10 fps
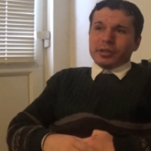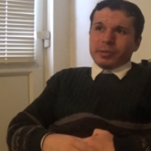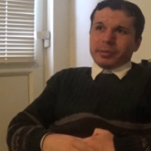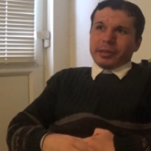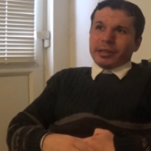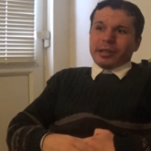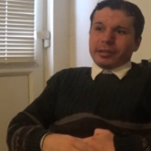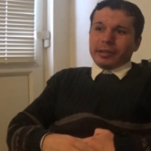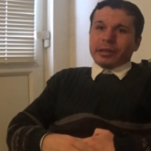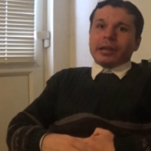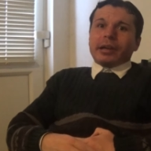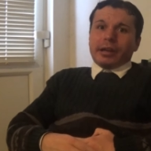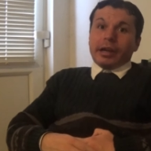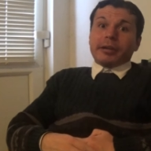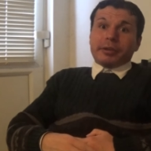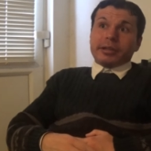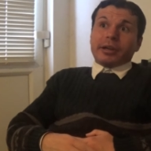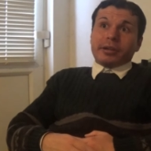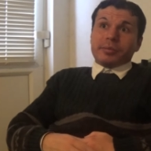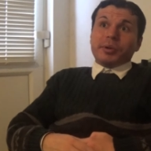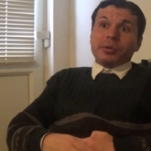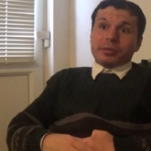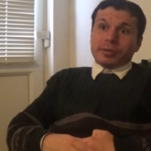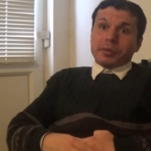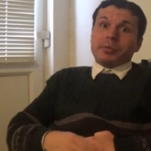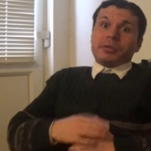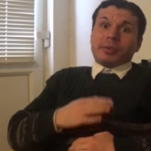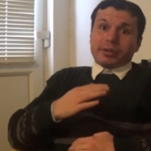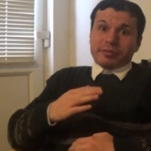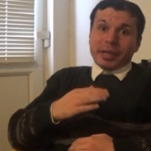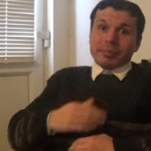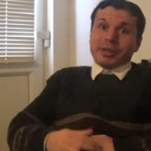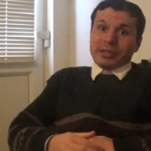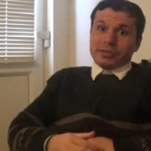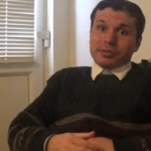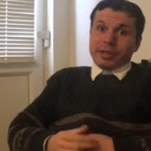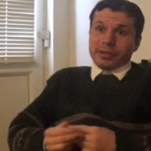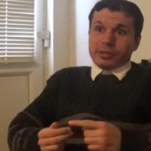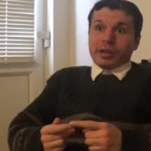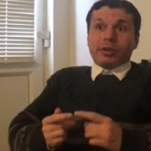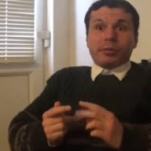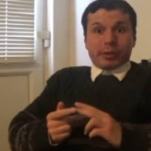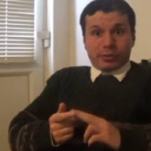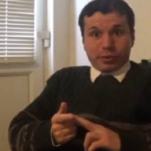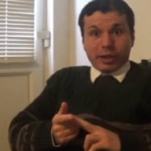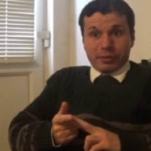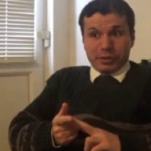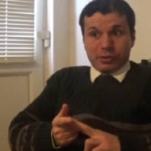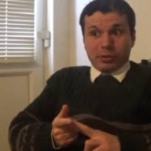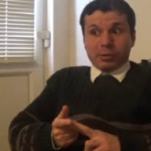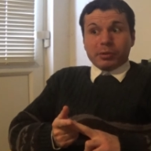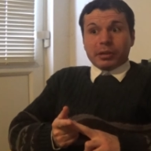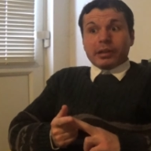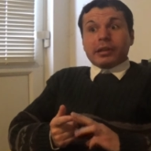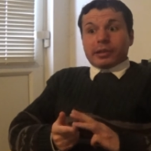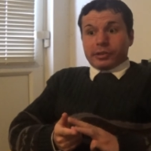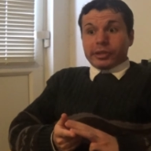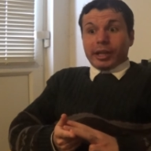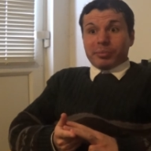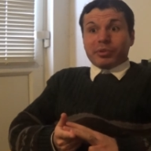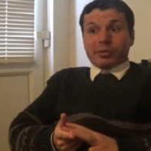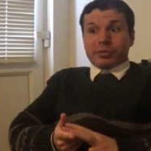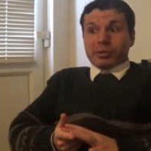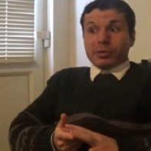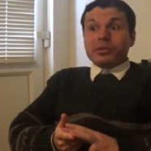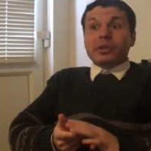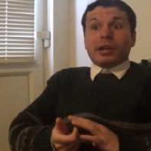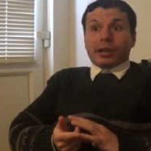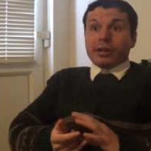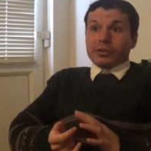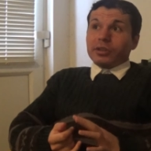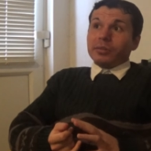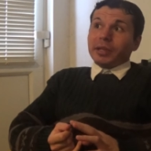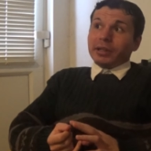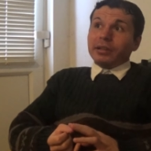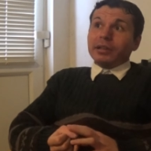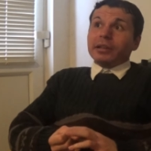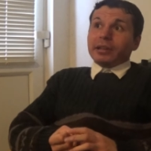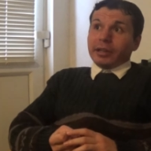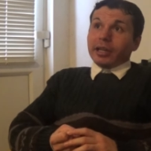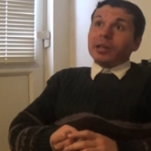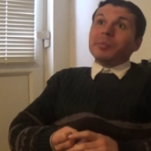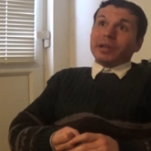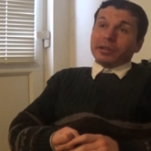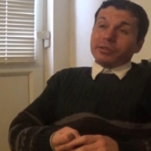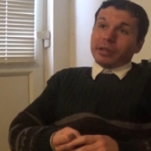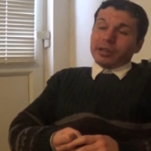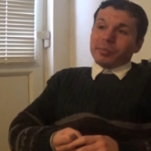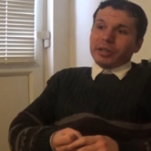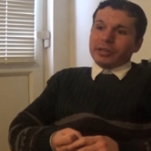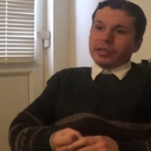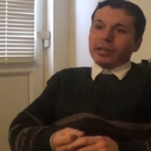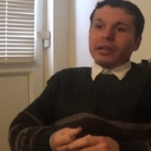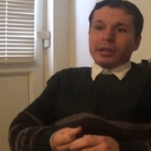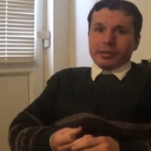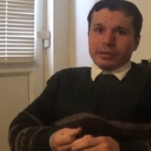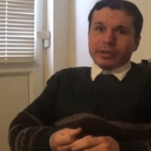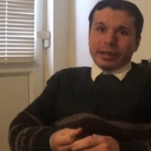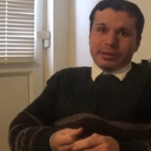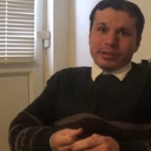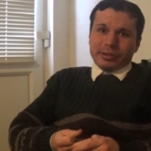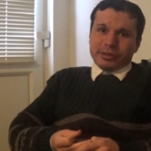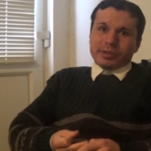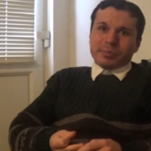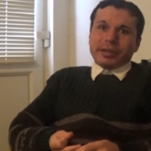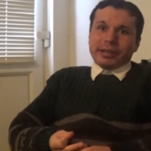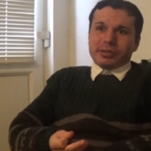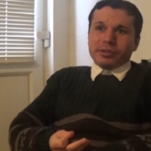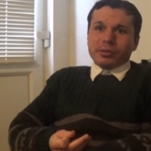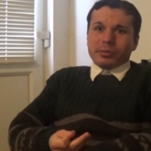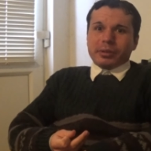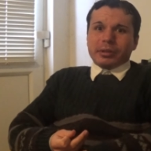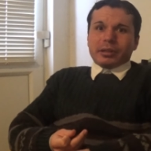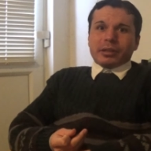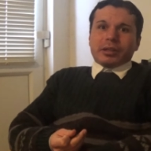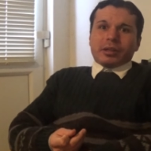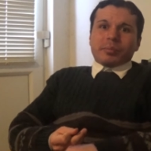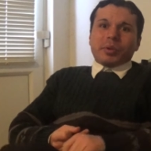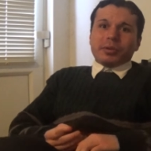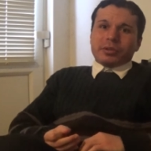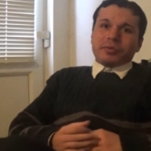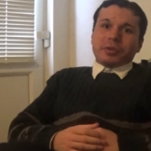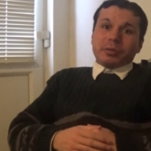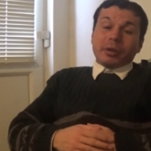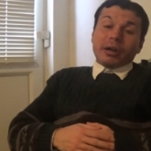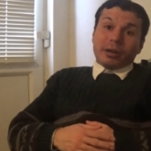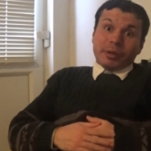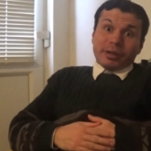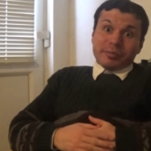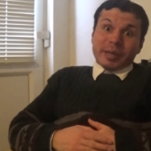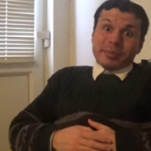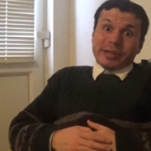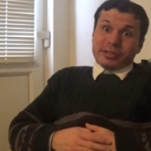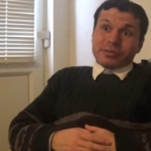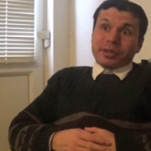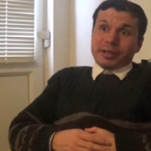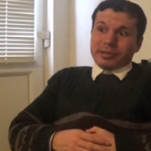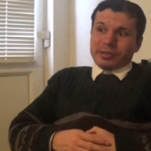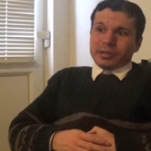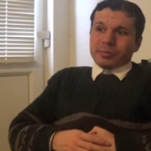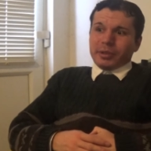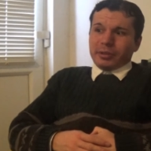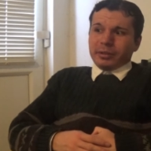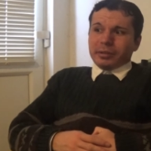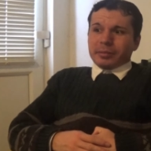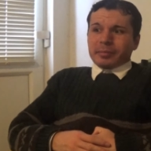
with one another, I regard both of you as one of my best friends, along with Trevor too, Sapper of course, Hutch and Mel, Annabelle and Gregopedia, and Duchess Blair too. Both of you are one of my best friends as well.